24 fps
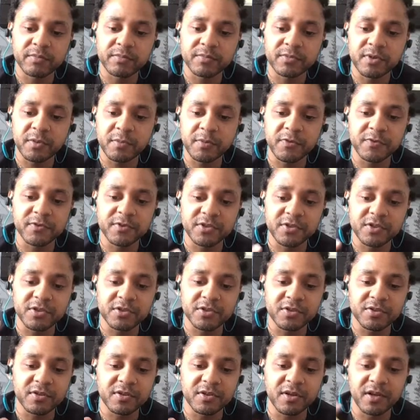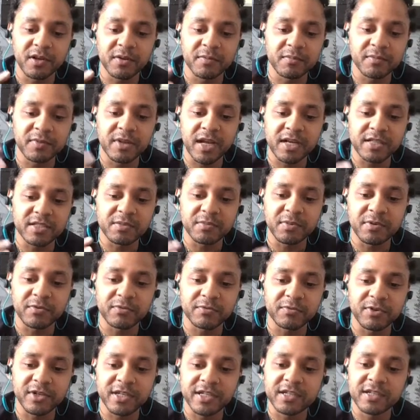Some of you just like to be
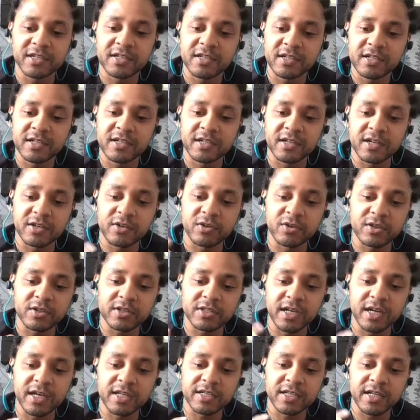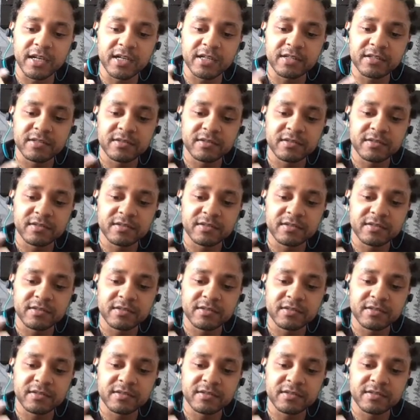free and not tied down,